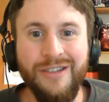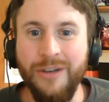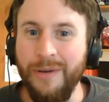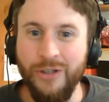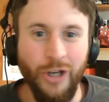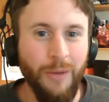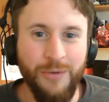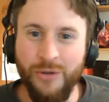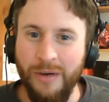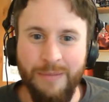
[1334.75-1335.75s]
doing jobs,
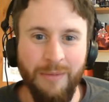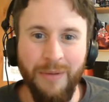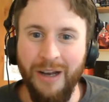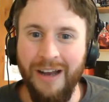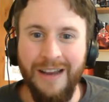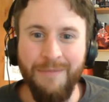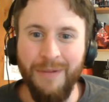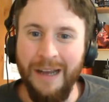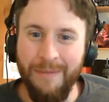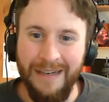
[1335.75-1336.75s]
scraping by,
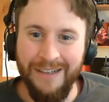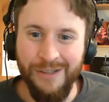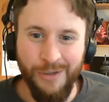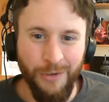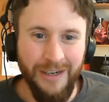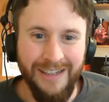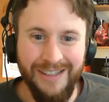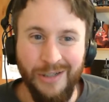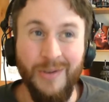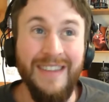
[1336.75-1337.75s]
becoming
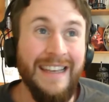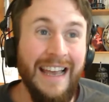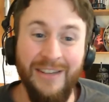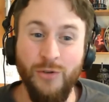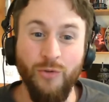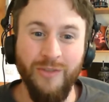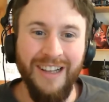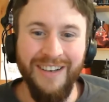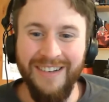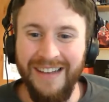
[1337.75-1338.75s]
notorious, doing the Kessel
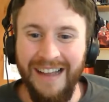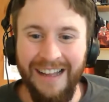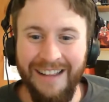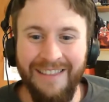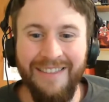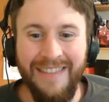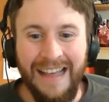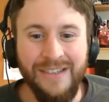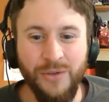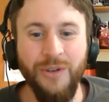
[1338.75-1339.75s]
run,
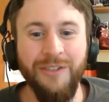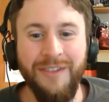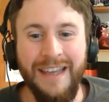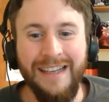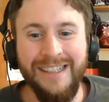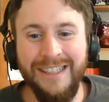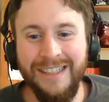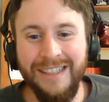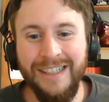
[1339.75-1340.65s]
that sort of itch.